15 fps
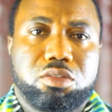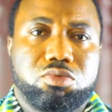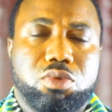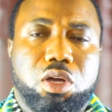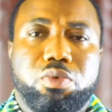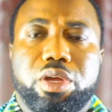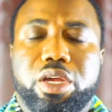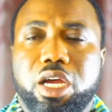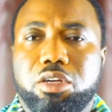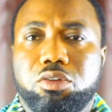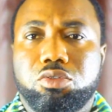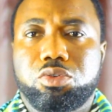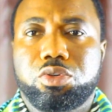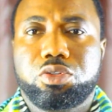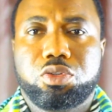What we
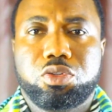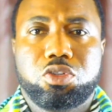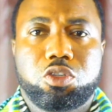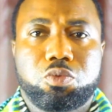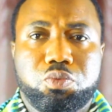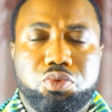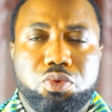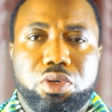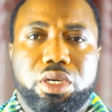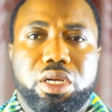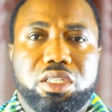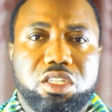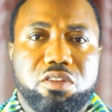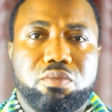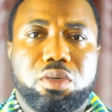can do is to use
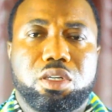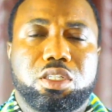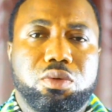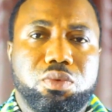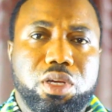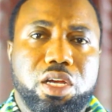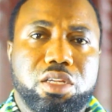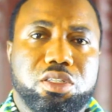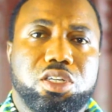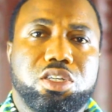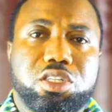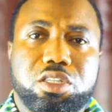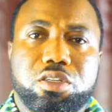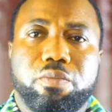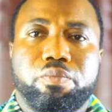progressive muscle
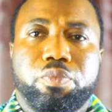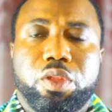relaxation,